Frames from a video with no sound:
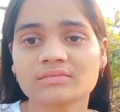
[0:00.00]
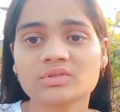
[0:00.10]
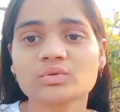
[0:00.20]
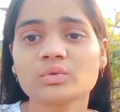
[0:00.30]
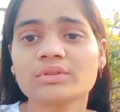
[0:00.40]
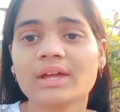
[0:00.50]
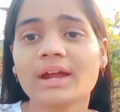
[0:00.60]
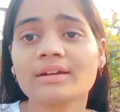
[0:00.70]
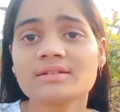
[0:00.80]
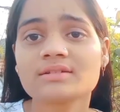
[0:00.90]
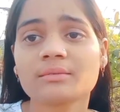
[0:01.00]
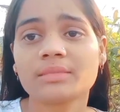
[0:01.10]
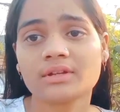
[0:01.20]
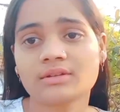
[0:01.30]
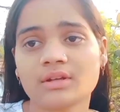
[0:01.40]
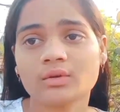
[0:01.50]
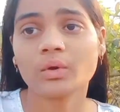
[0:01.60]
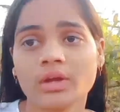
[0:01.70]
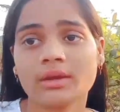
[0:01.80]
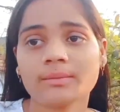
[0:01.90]
So that is the big thing,
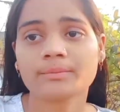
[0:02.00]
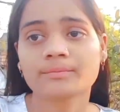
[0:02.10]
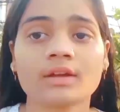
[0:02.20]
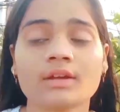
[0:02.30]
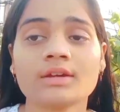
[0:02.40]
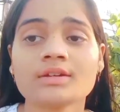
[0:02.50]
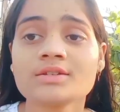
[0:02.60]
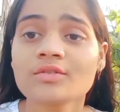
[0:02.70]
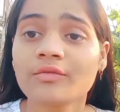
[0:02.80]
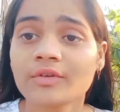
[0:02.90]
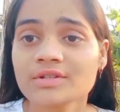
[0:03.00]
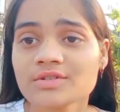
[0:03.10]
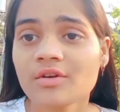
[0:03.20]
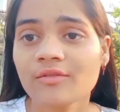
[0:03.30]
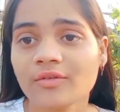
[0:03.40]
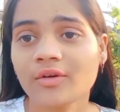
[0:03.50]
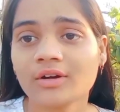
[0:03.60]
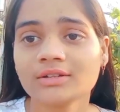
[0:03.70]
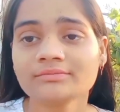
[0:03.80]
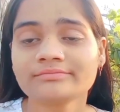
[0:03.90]
okay? So first of
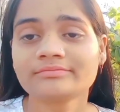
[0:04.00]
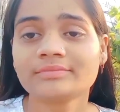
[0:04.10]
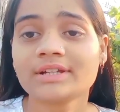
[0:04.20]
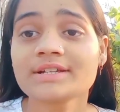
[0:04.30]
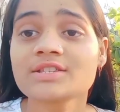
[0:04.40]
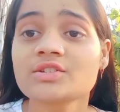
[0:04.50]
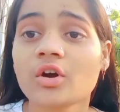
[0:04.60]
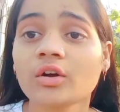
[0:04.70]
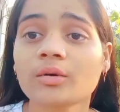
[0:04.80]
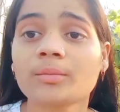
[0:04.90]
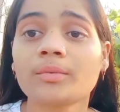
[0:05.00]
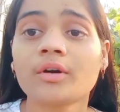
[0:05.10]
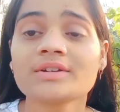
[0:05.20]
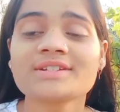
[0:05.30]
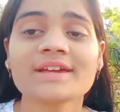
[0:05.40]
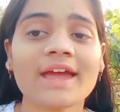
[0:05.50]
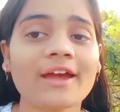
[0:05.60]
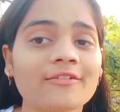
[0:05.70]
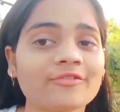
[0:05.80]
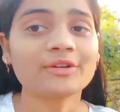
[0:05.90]
all, let's talk about
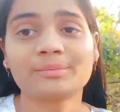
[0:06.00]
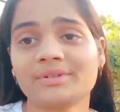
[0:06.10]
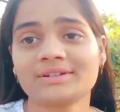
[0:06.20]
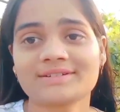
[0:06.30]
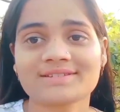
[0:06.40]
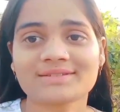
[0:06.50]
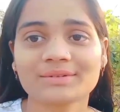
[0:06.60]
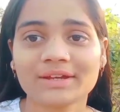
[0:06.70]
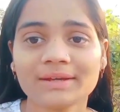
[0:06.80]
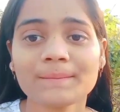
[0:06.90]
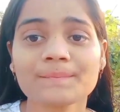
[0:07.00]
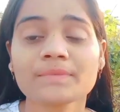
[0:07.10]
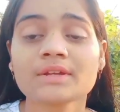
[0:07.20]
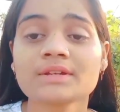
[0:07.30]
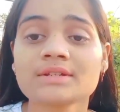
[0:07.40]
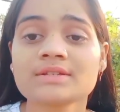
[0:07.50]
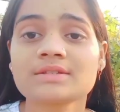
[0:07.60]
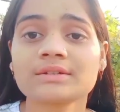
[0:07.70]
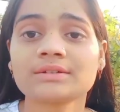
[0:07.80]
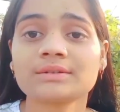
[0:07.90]
every pillars, okay?
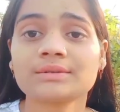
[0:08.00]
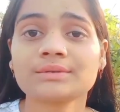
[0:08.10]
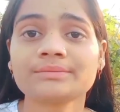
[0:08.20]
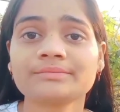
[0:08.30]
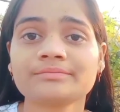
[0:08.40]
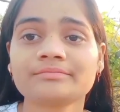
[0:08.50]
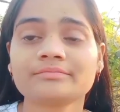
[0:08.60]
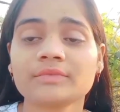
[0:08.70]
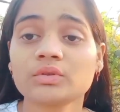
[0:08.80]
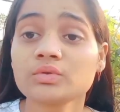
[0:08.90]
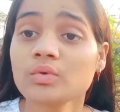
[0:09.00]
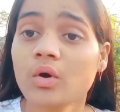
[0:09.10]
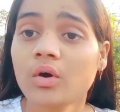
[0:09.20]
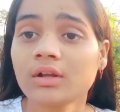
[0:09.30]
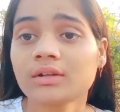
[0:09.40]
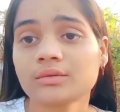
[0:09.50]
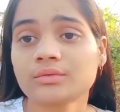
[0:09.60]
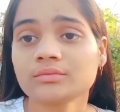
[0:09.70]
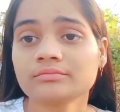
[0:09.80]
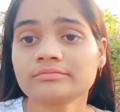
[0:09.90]
So you all
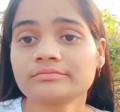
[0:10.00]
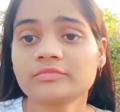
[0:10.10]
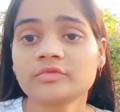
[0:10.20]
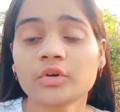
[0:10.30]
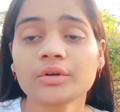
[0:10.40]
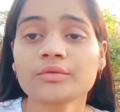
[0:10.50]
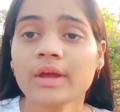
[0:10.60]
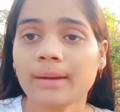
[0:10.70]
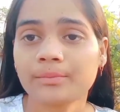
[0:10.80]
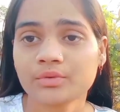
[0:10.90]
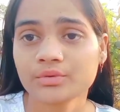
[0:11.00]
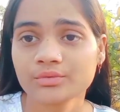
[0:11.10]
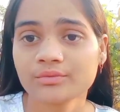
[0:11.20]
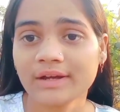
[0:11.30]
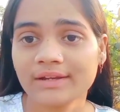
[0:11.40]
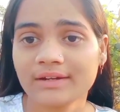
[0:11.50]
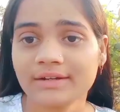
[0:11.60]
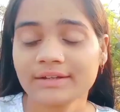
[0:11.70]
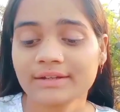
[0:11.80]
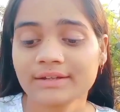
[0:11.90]
know what you have to do while
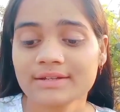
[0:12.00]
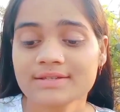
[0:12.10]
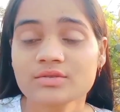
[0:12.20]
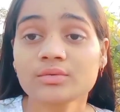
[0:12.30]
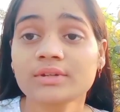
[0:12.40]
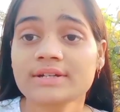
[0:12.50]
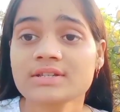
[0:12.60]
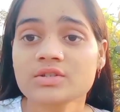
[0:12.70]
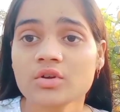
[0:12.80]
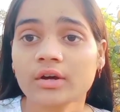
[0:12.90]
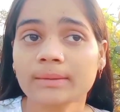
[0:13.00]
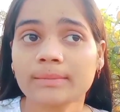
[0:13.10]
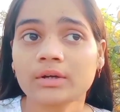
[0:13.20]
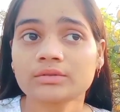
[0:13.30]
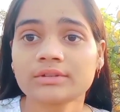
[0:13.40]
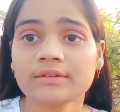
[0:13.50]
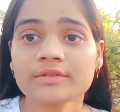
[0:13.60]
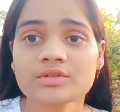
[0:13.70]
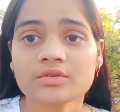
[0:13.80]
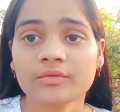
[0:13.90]
learning English. So let's talk about the
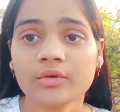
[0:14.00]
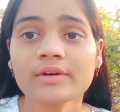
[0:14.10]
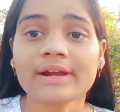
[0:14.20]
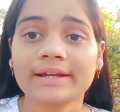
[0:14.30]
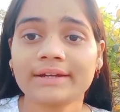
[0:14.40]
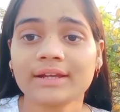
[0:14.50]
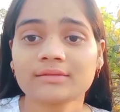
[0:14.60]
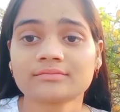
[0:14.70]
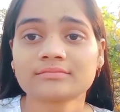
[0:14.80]
first of all writing.